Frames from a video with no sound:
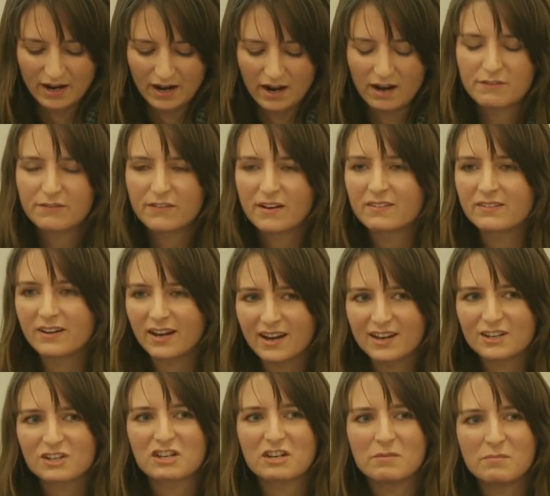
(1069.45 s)
I found it
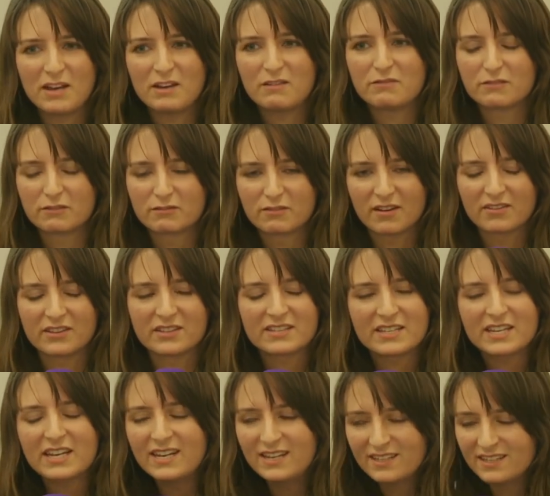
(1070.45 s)
actually made for rather
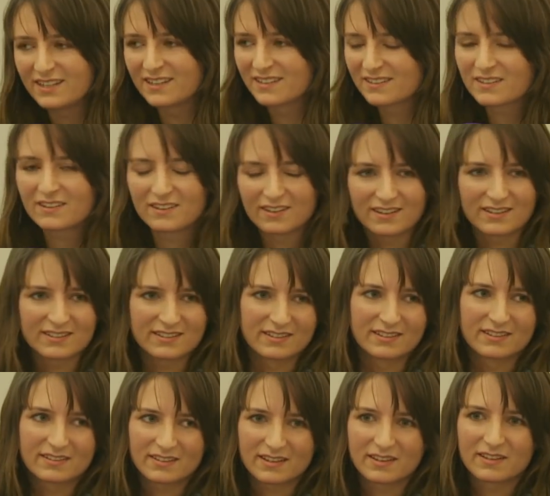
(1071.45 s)
tedious
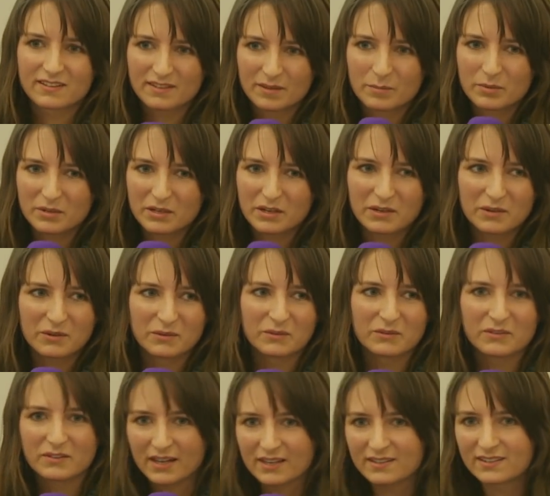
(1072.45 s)
classes. As somebody who
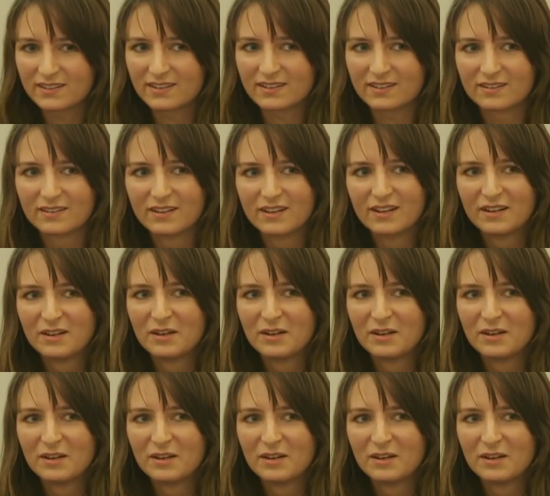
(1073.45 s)
sat in